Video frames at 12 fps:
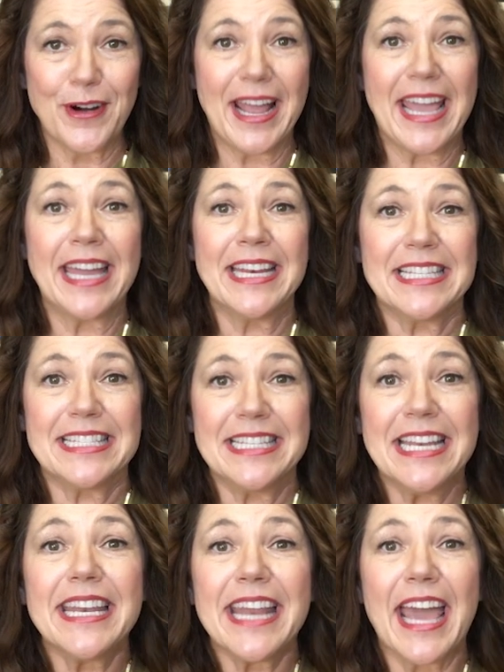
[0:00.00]
our Annie's
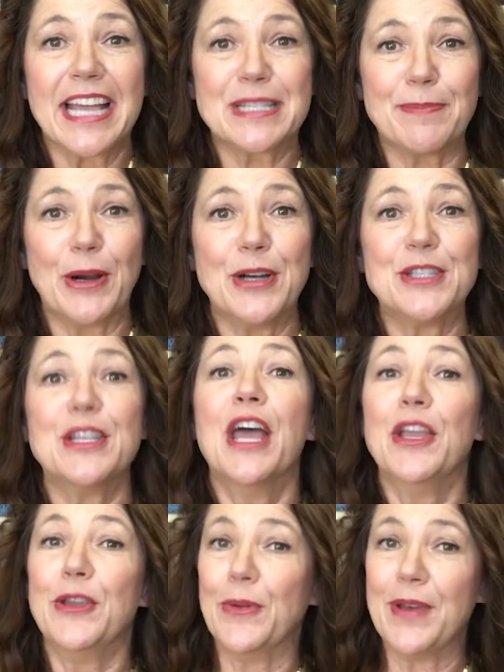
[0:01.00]
knit experts,
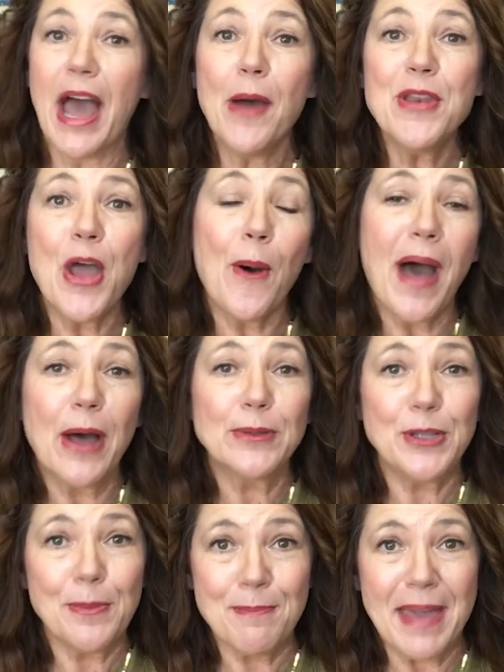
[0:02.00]
you now know how
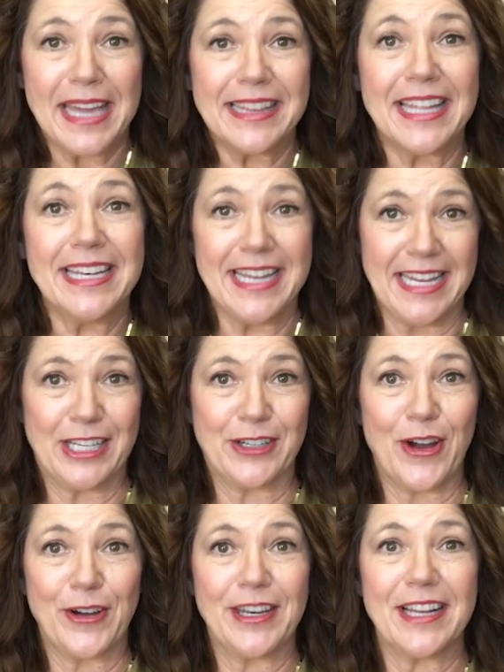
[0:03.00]
to make the knit
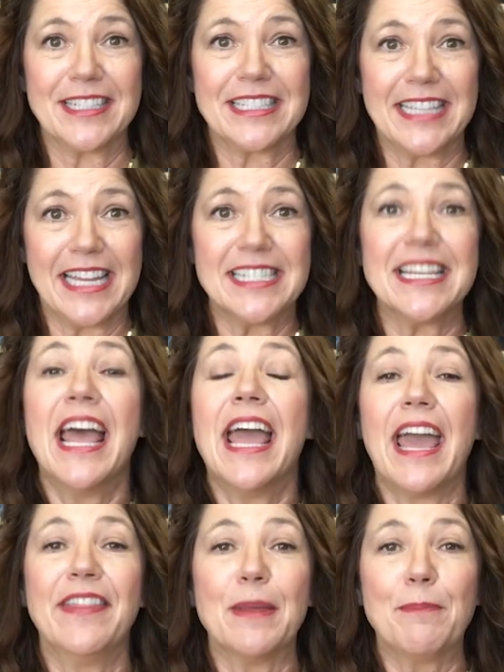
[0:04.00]
crocodile stitch
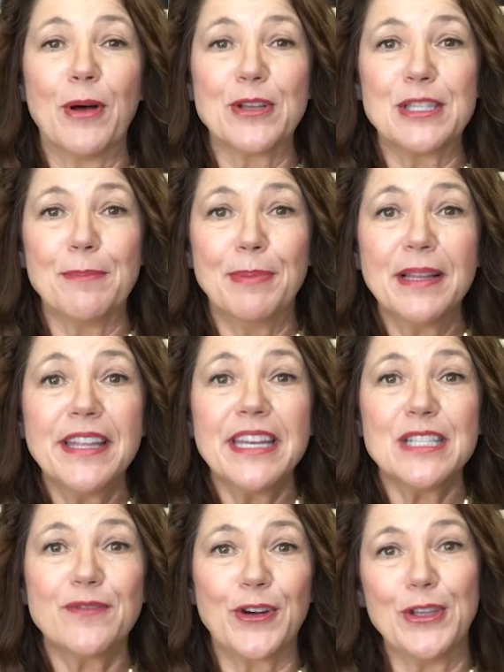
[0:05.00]
and the
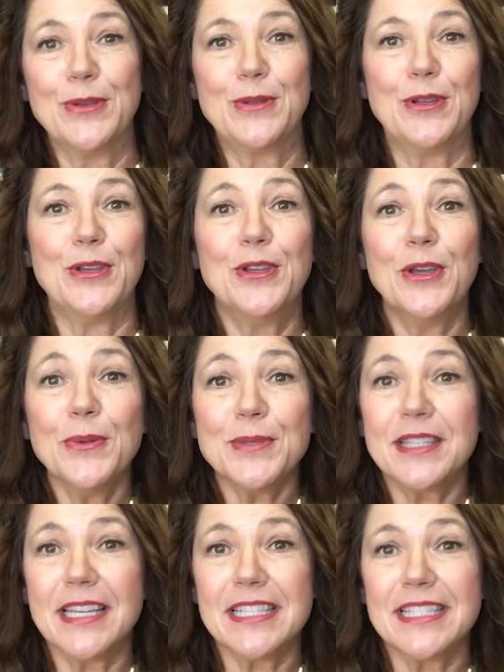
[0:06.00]
possibilities for you to
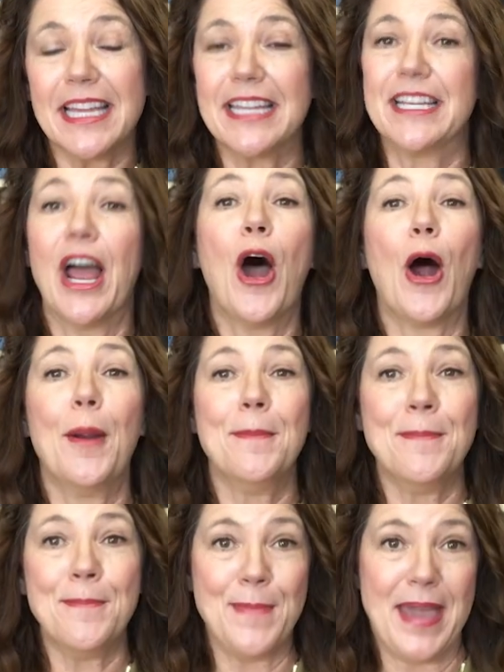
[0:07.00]
use this stitch are
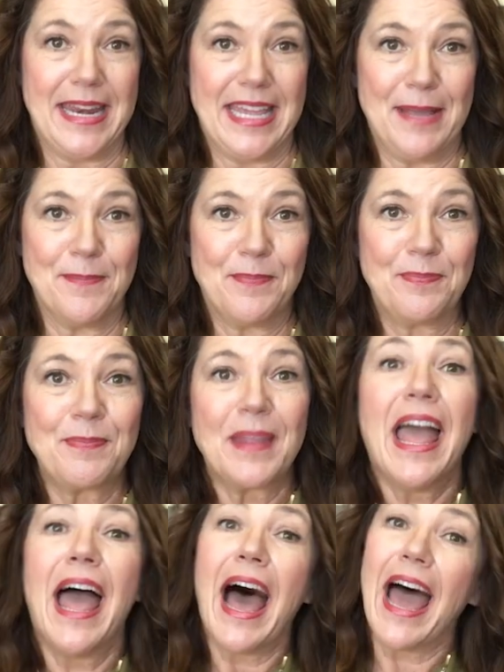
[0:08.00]
many.
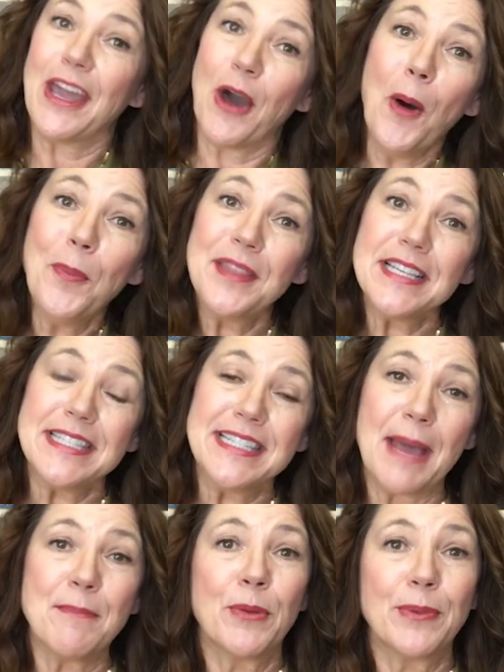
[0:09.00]
I hope this
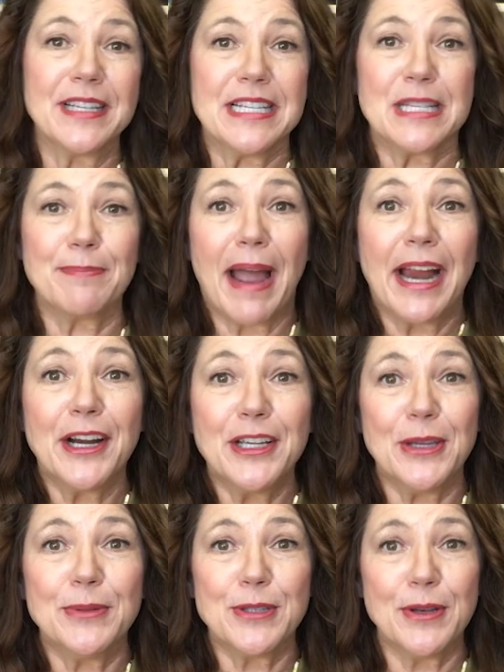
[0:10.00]
demo will inspire
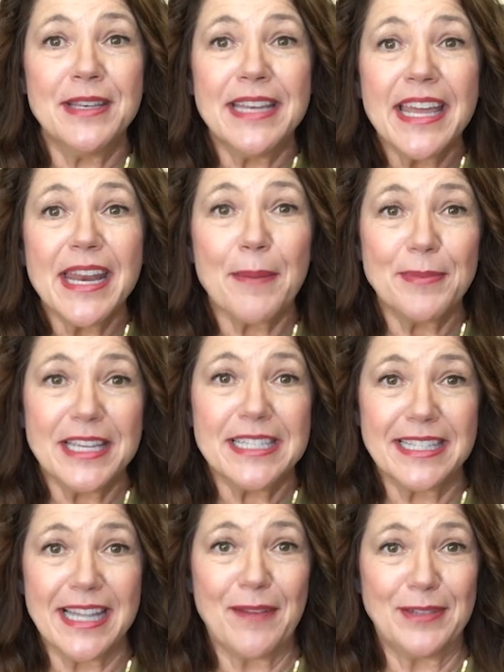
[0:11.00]
you to knit up
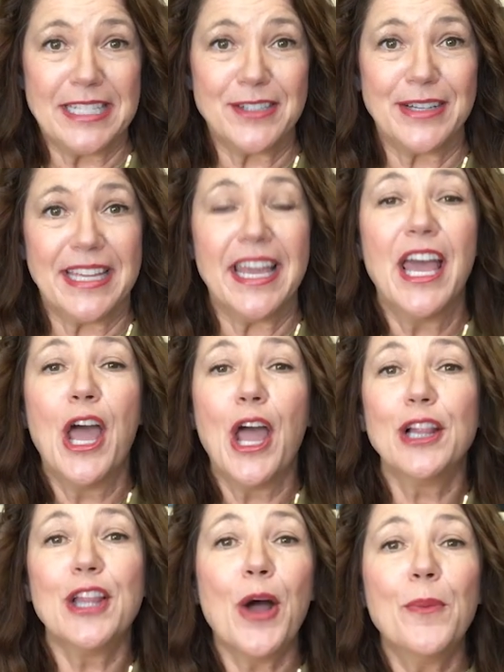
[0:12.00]
this lovely tree
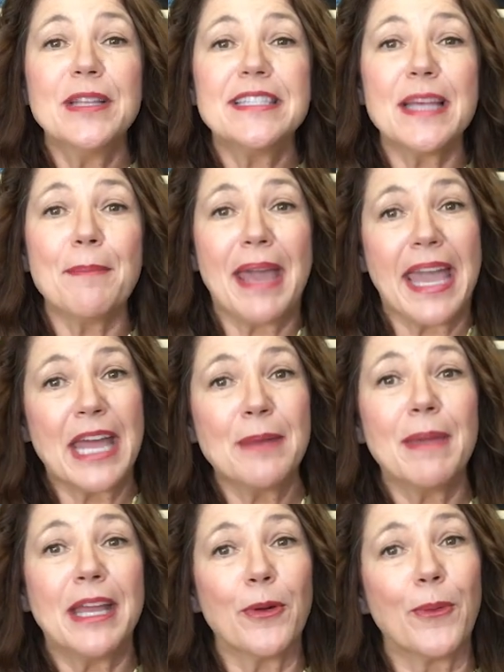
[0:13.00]
along with some
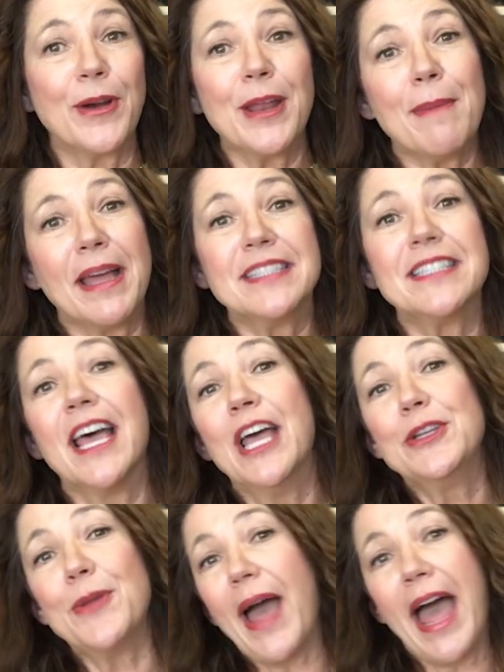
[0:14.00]
handmade ornaments
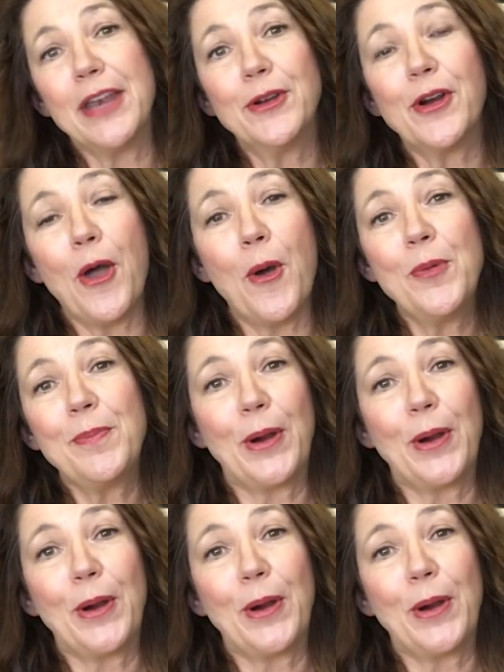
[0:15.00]
to add your own